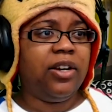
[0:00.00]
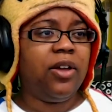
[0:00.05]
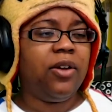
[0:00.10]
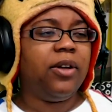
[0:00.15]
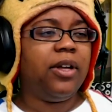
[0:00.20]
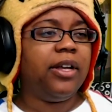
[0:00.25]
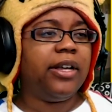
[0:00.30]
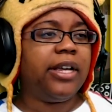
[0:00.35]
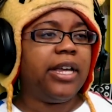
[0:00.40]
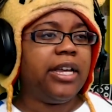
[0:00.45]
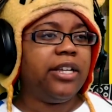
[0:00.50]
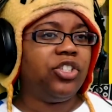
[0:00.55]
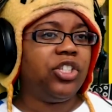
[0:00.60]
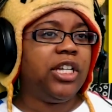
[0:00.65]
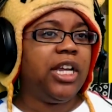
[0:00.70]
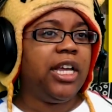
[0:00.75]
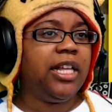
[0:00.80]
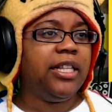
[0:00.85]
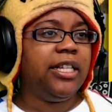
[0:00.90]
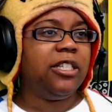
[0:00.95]
No, okay,
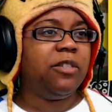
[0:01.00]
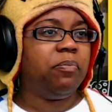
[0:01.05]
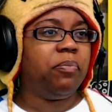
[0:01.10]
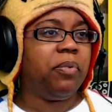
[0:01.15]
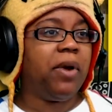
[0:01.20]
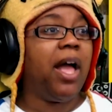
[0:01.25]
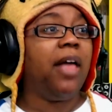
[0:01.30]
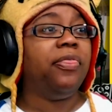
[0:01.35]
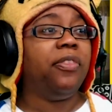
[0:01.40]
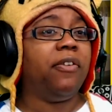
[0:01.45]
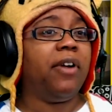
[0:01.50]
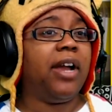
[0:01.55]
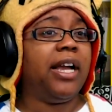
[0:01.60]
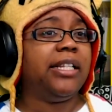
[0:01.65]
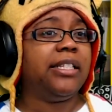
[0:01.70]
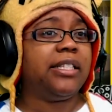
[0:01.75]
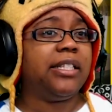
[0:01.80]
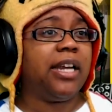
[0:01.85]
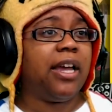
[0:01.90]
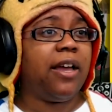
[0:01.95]
she at least brought the
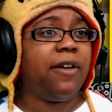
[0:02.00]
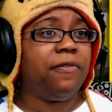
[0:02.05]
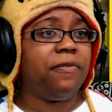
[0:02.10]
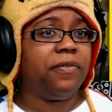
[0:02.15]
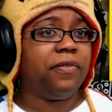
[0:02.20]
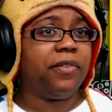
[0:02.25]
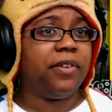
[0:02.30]
right stuff.